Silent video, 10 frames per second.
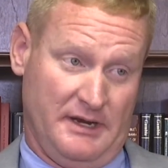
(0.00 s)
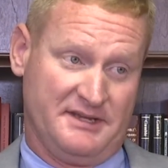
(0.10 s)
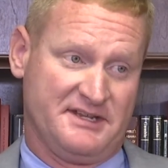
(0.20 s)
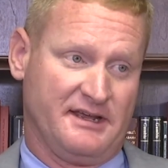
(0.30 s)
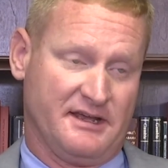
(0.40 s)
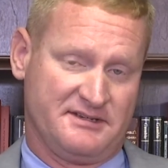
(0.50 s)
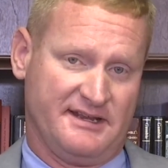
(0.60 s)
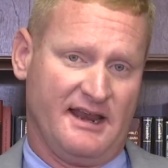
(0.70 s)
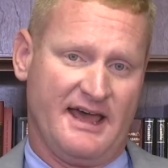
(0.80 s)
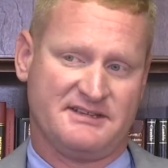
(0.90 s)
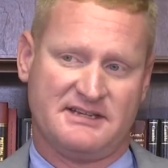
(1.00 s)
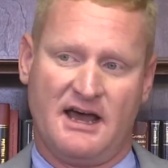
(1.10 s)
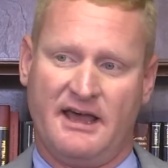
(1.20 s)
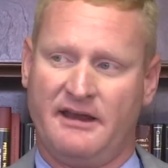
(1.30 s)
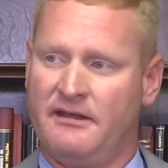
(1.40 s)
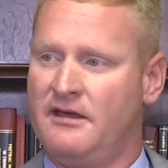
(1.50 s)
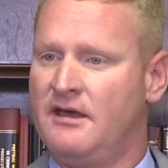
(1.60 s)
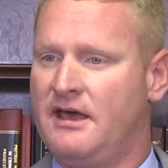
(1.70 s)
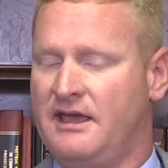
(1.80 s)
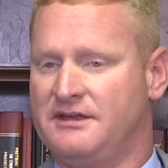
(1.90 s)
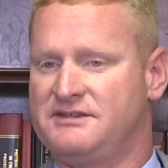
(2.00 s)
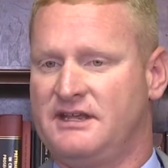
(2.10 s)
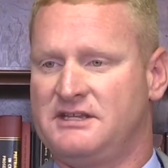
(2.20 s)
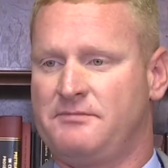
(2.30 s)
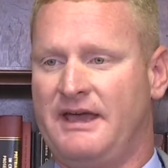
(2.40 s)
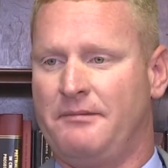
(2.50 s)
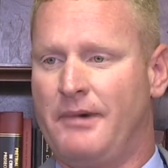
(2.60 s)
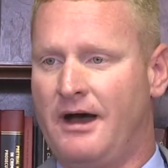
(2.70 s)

placed in custody last night. He has since made